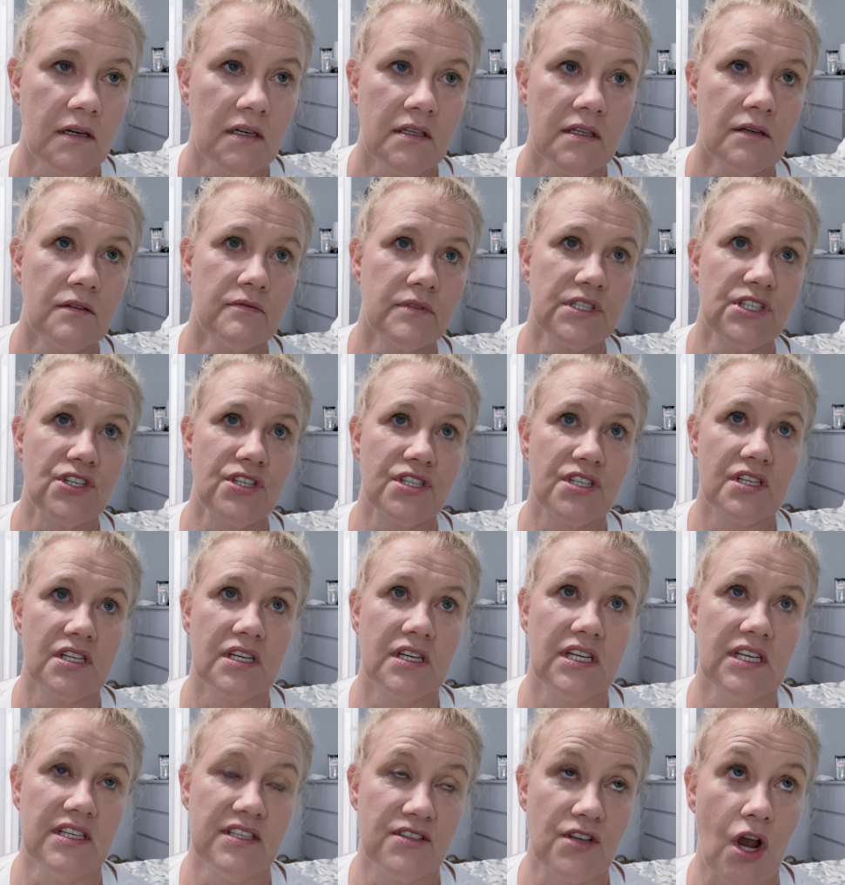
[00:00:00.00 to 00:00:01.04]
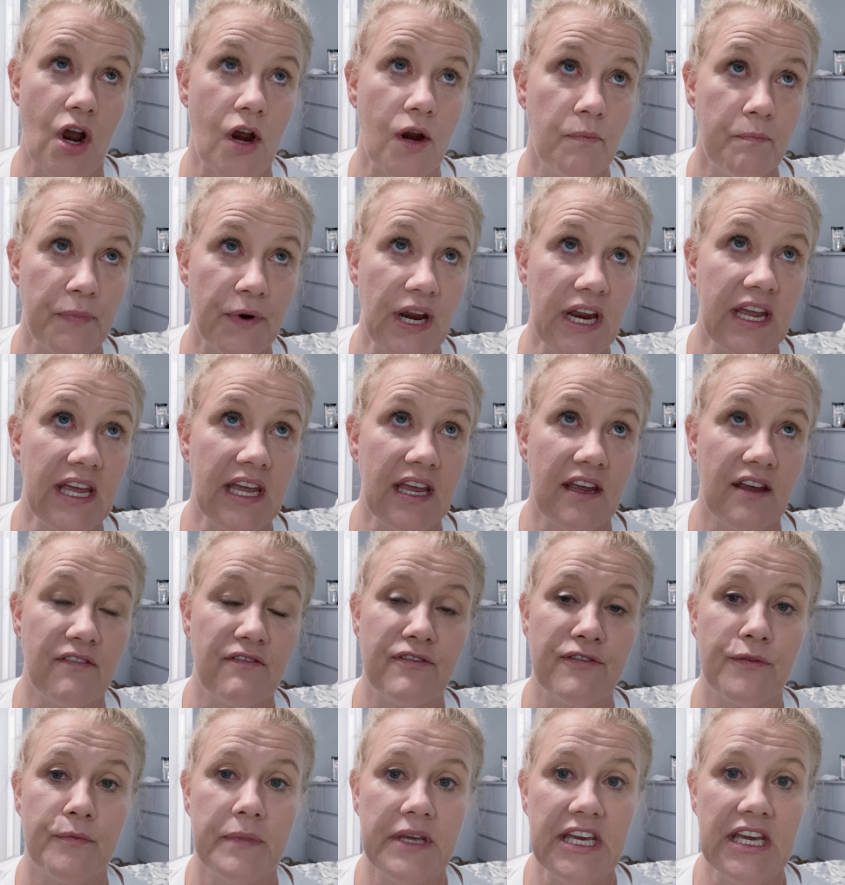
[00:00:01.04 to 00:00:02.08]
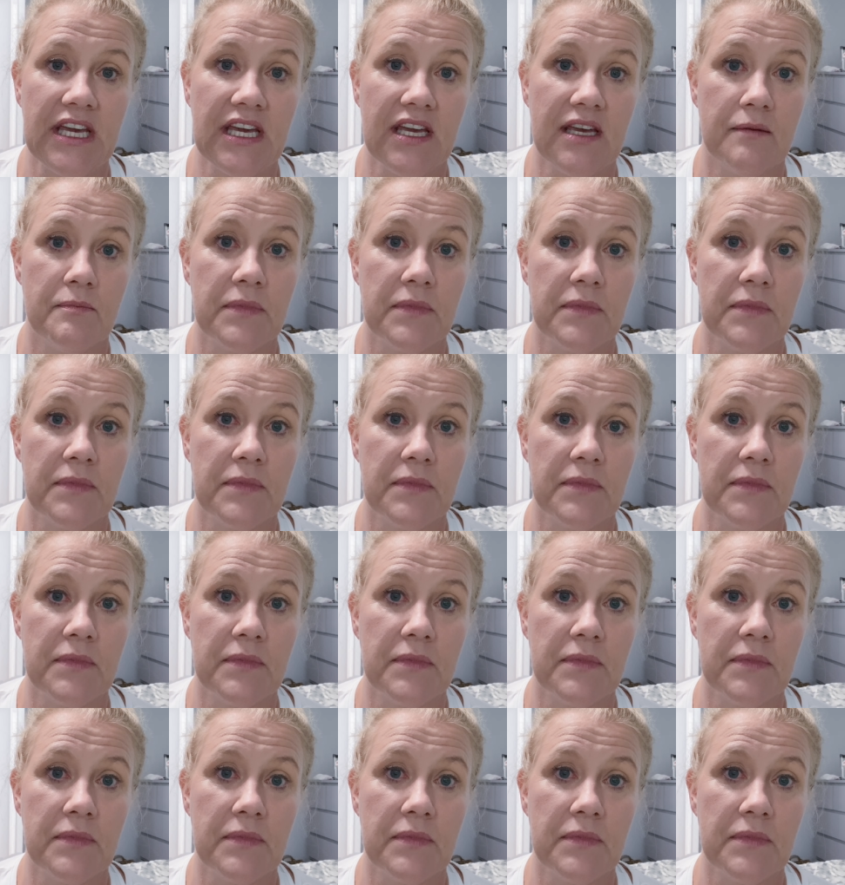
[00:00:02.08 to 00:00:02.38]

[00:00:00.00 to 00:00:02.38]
which is heartbreaking for me.